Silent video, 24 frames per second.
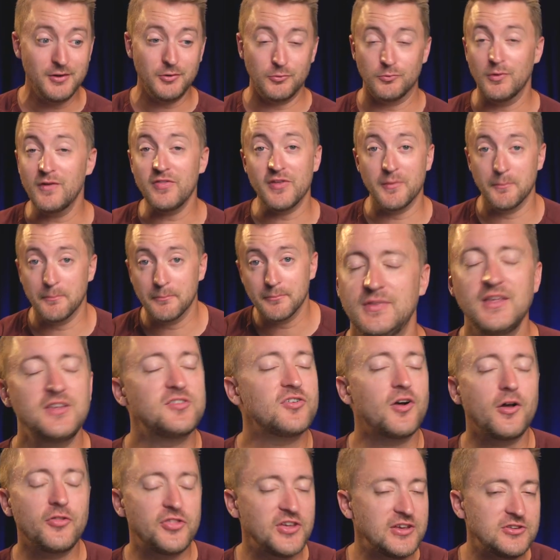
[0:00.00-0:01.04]
rhythm. These are
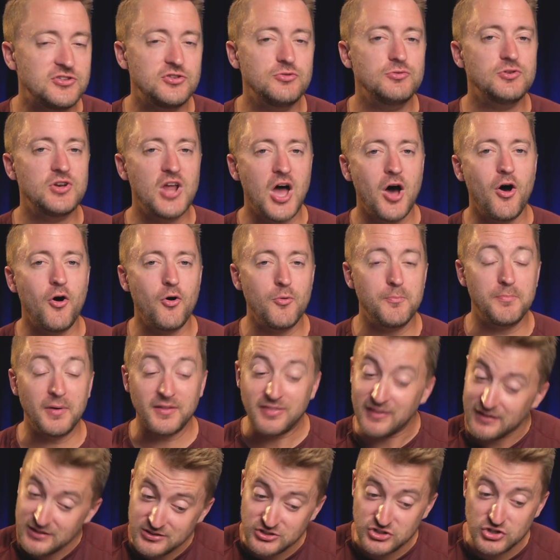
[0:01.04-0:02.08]
all things you know, but
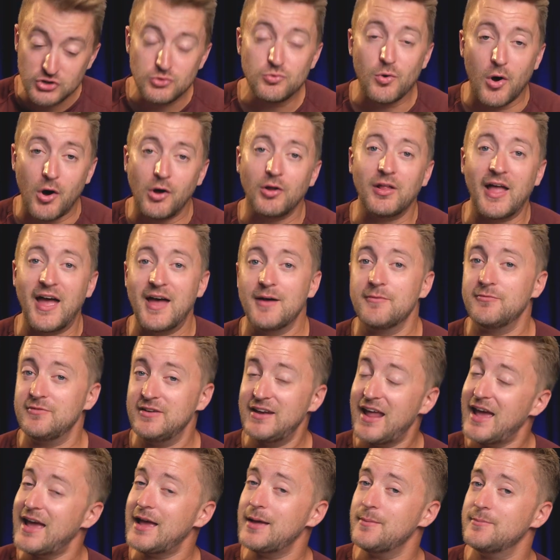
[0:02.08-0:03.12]
they do all have
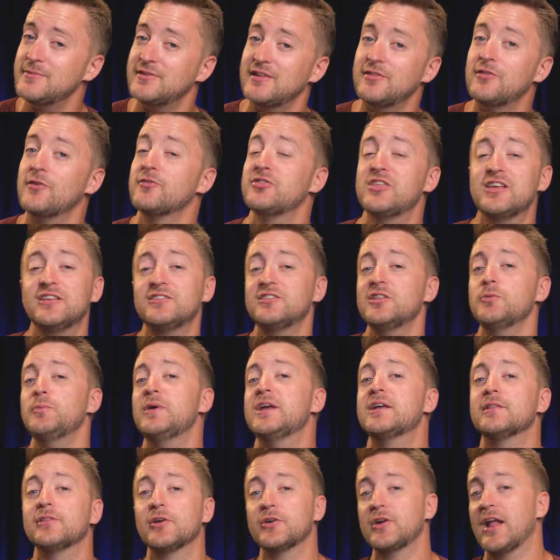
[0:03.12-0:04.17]
names, and they're things that we
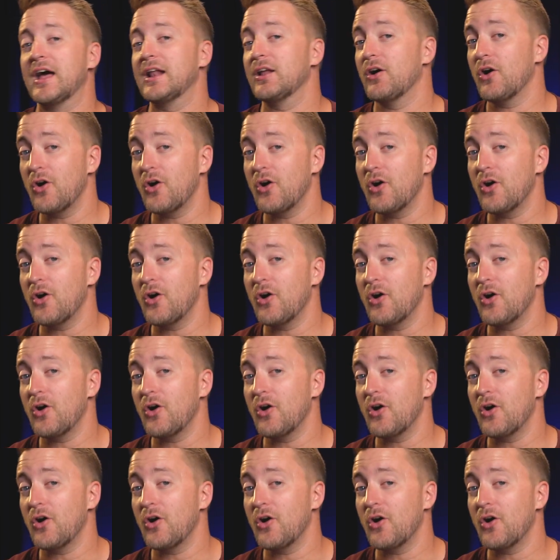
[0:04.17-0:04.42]
can learn how to